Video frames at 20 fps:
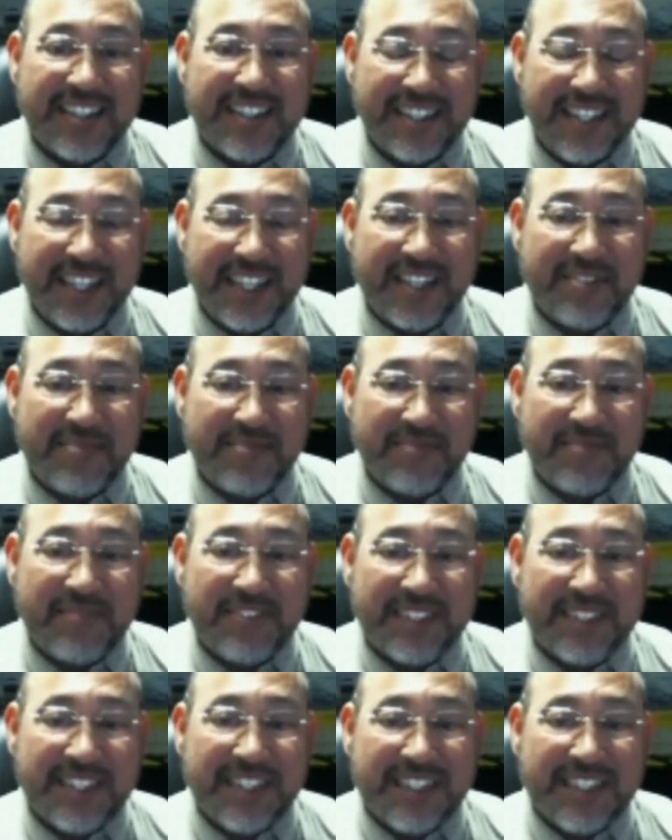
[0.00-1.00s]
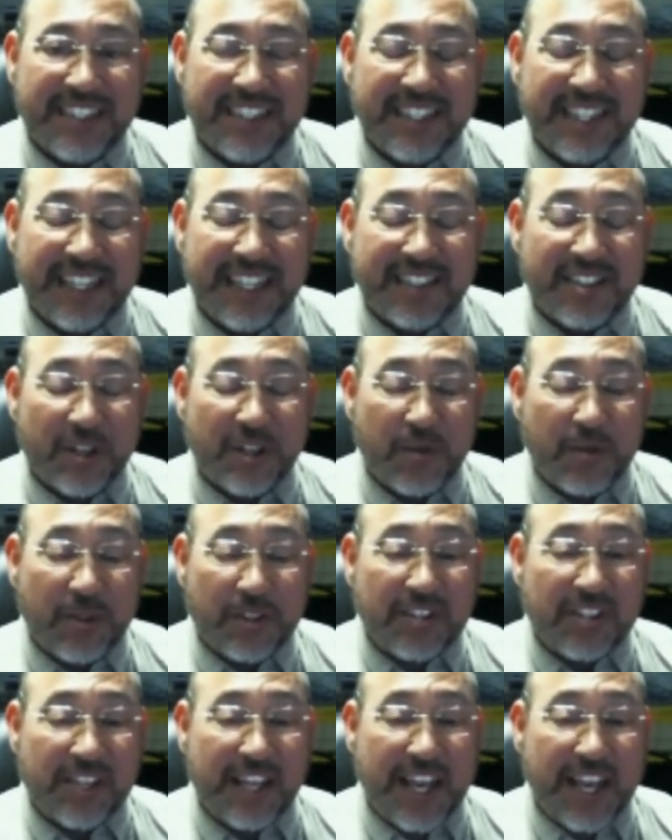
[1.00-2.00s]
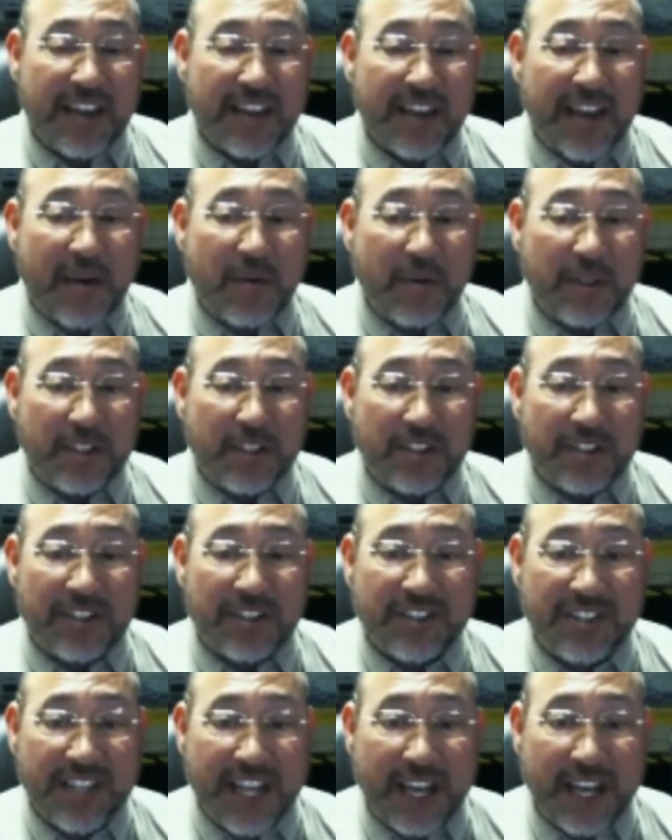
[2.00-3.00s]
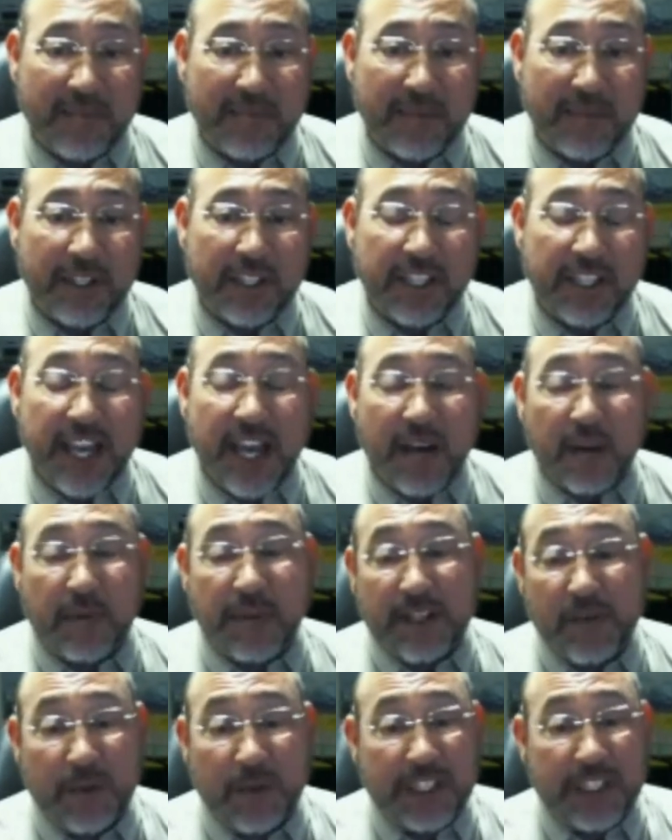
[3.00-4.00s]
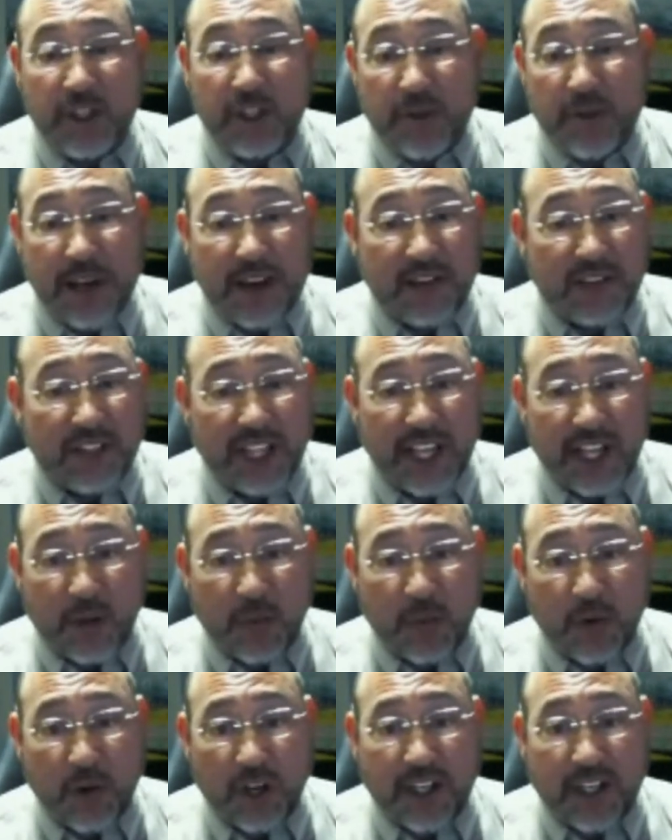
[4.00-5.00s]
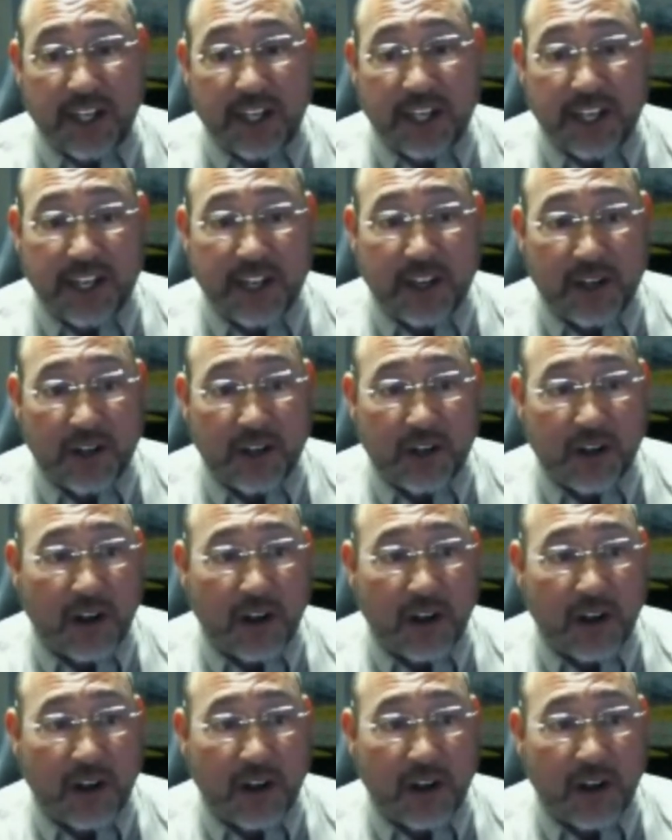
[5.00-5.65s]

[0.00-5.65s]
Yeah. Yeah, so we'll see how that one turns out. But, yeah, we do have a lot of work in here.